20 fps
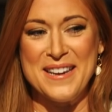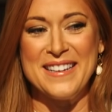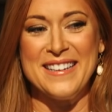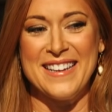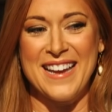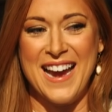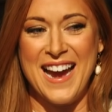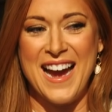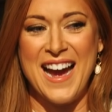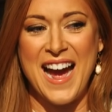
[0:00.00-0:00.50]

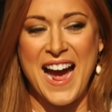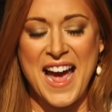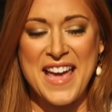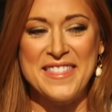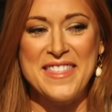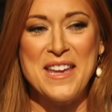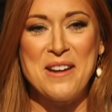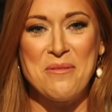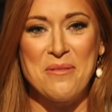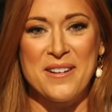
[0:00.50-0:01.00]
I
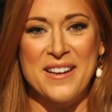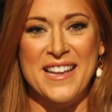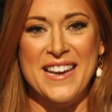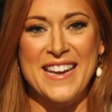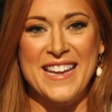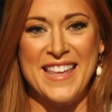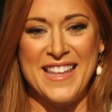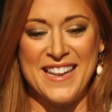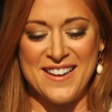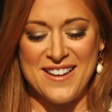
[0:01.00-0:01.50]
think we're going
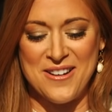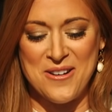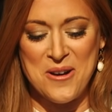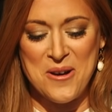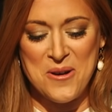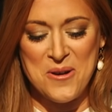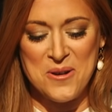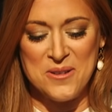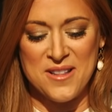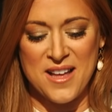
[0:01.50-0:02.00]
to get a
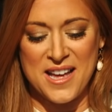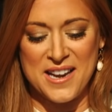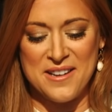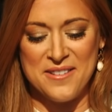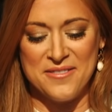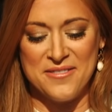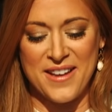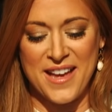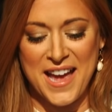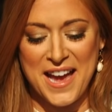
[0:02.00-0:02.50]
whole lot
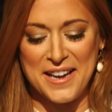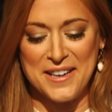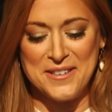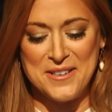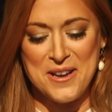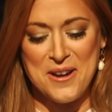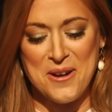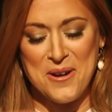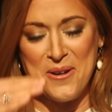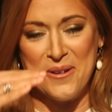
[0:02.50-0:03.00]
of heck
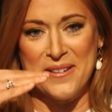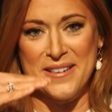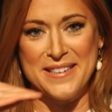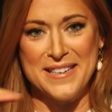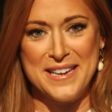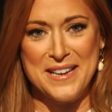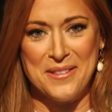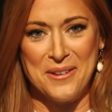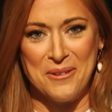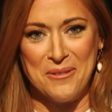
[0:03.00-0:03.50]
no,
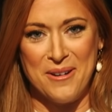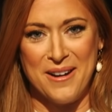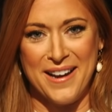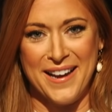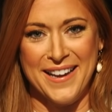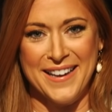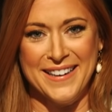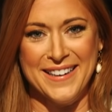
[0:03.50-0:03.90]
neither one.